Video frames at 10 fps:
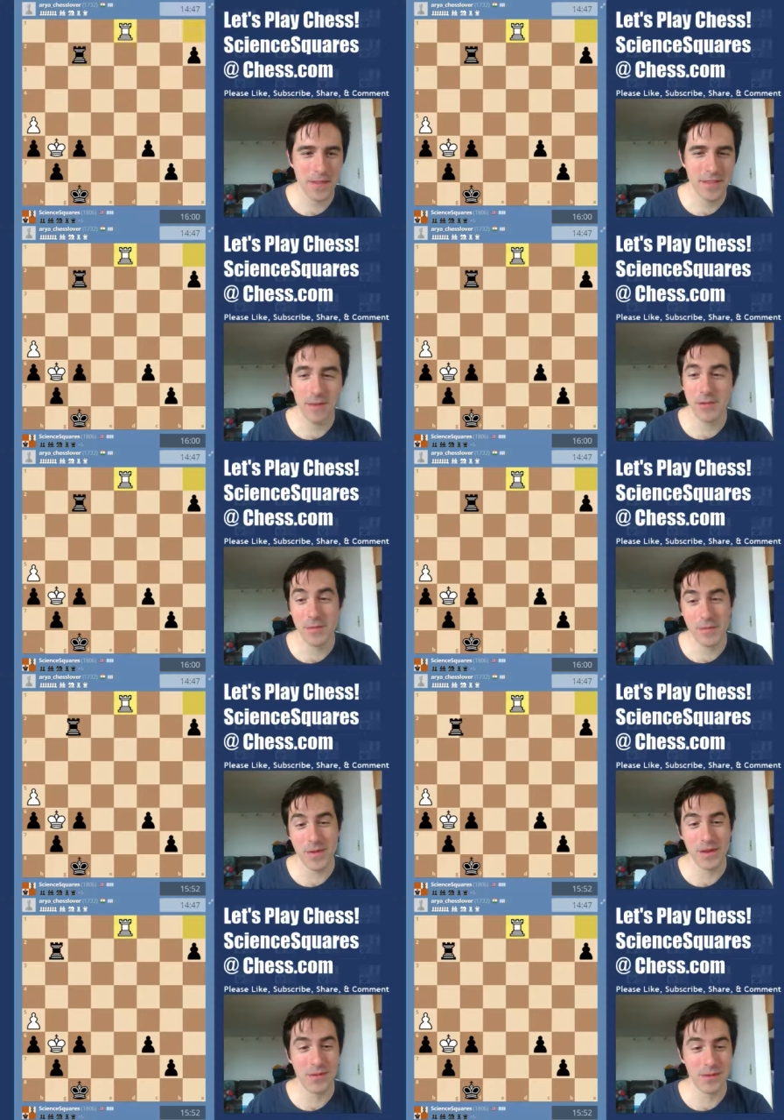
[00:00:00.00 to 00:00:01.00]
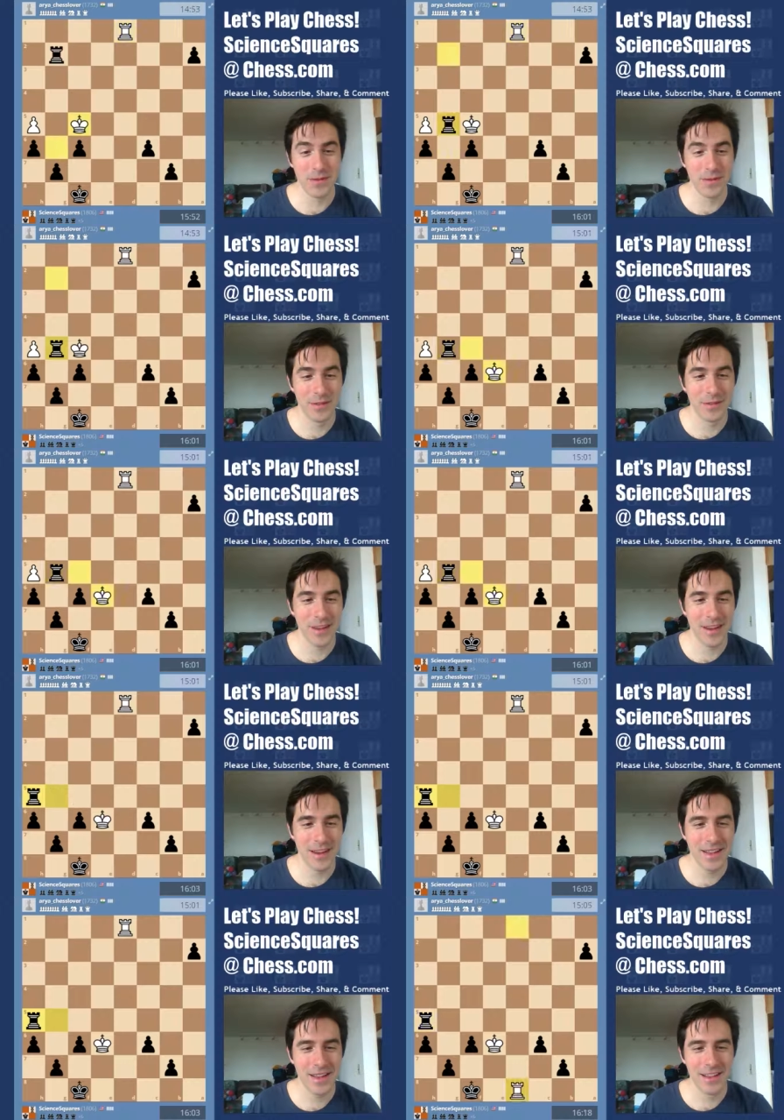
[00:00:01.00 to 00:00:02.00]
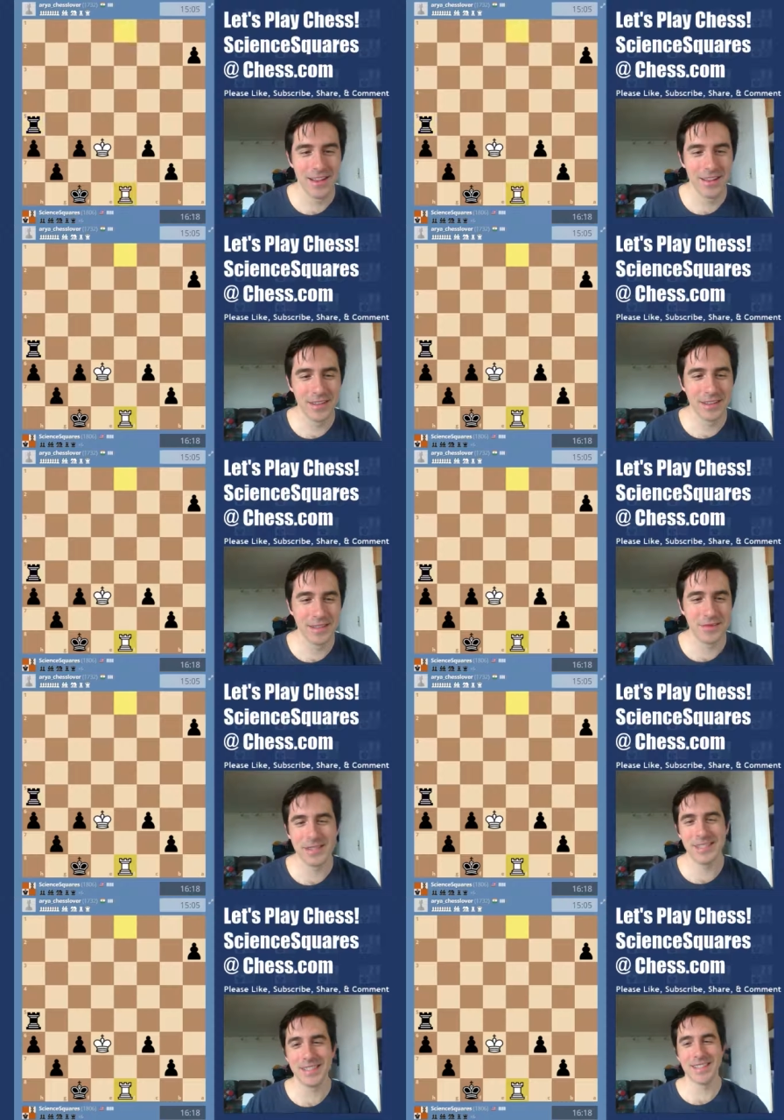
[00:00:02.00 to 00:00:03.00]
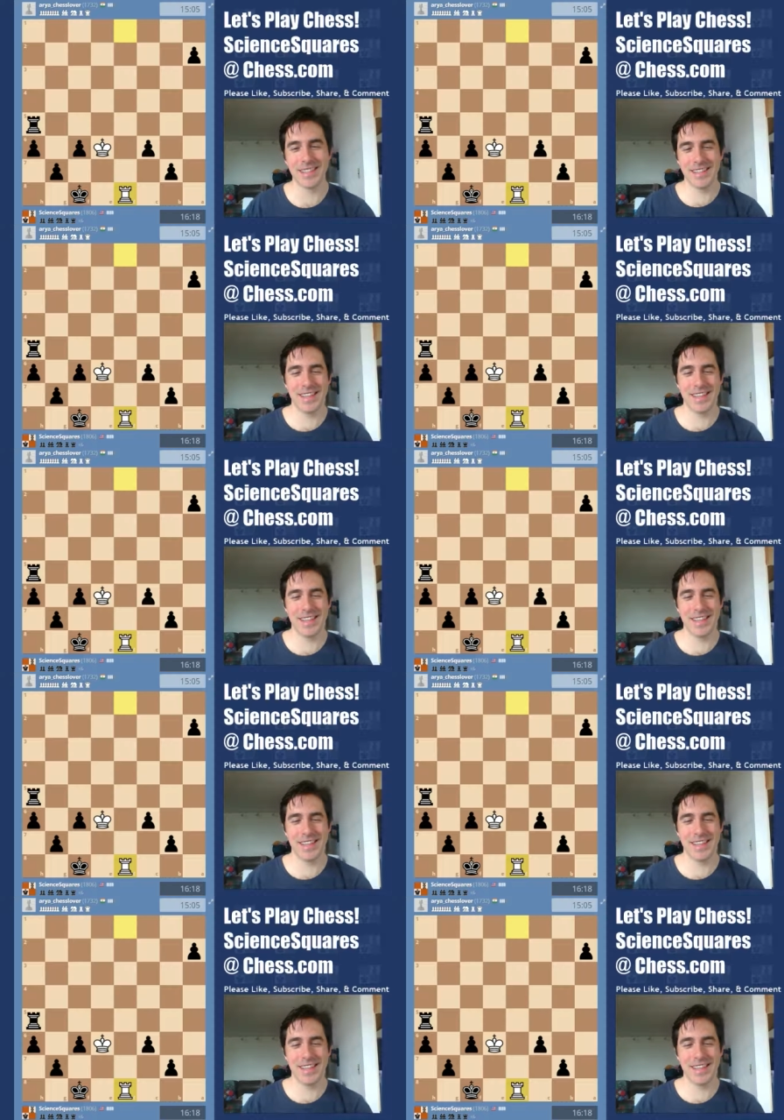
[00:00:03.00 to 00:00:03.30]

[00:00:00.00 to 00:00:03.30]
That would have been pitiful, right? Look at this position.